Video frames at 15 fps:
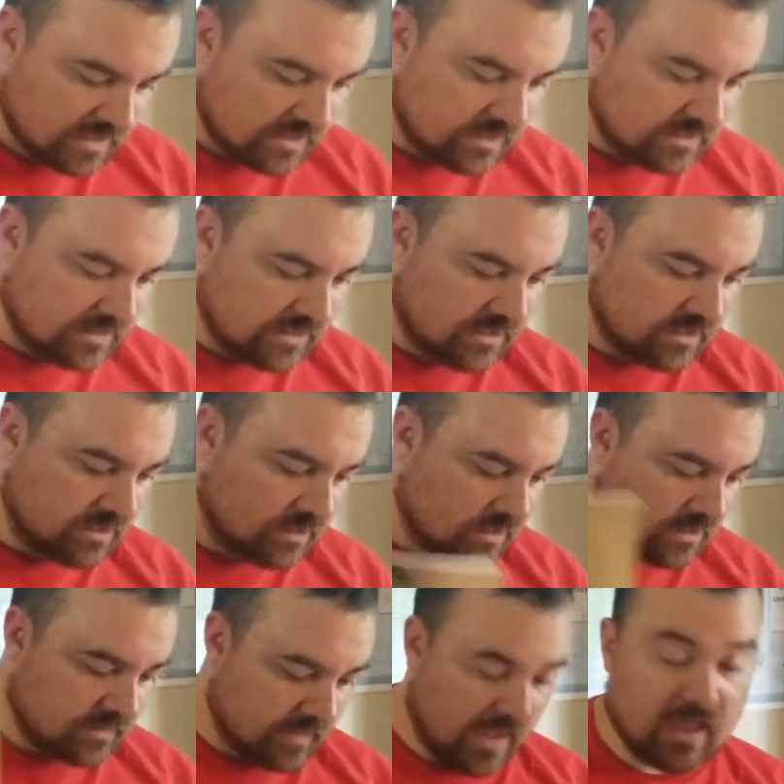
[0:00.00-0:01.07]
And then
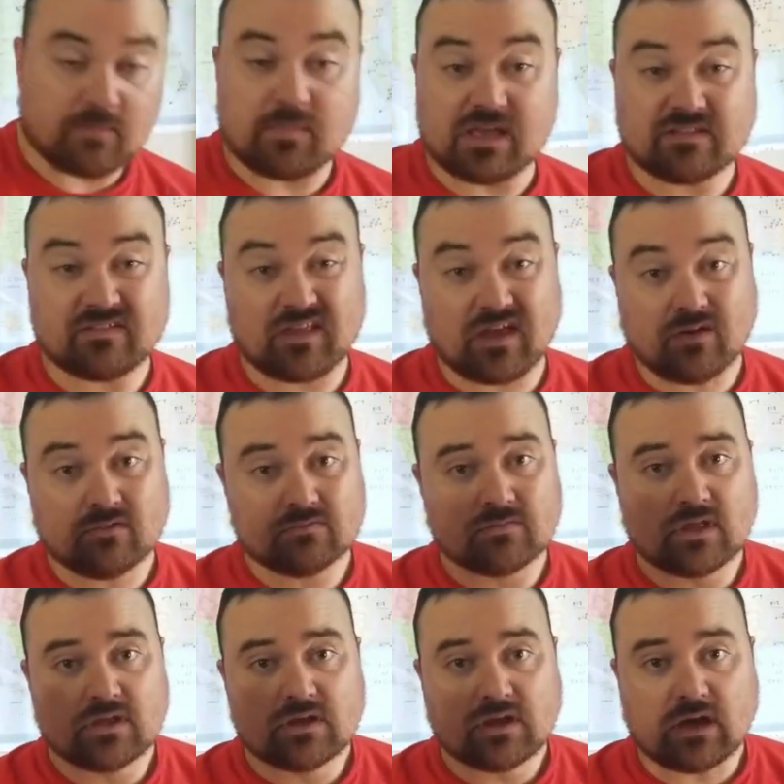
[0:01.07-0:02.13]
The Handmaid's Tale,
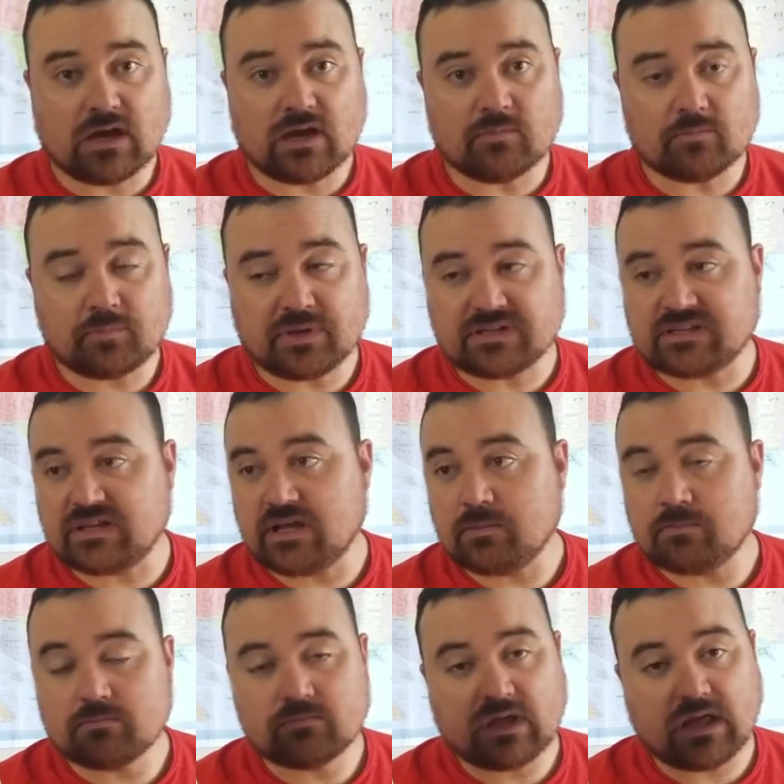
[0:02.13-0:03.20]
picked it
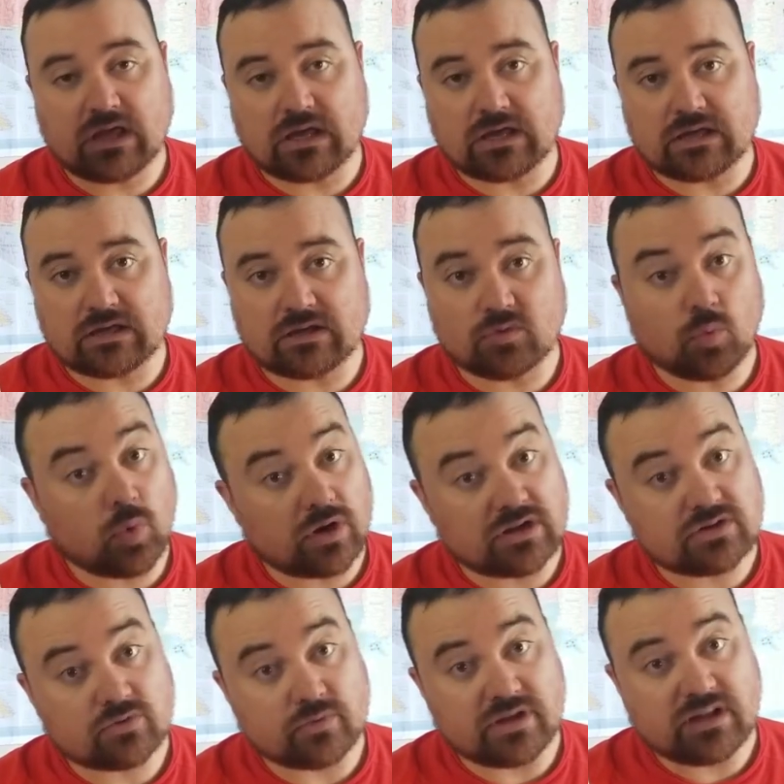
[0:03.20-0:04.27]
up,
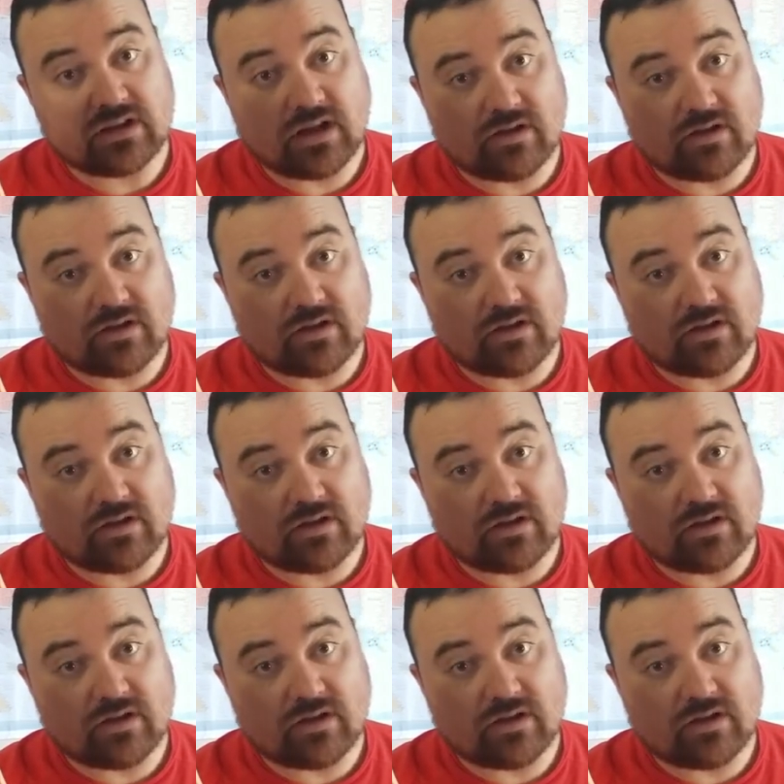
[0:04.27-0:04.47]
wanted to read it.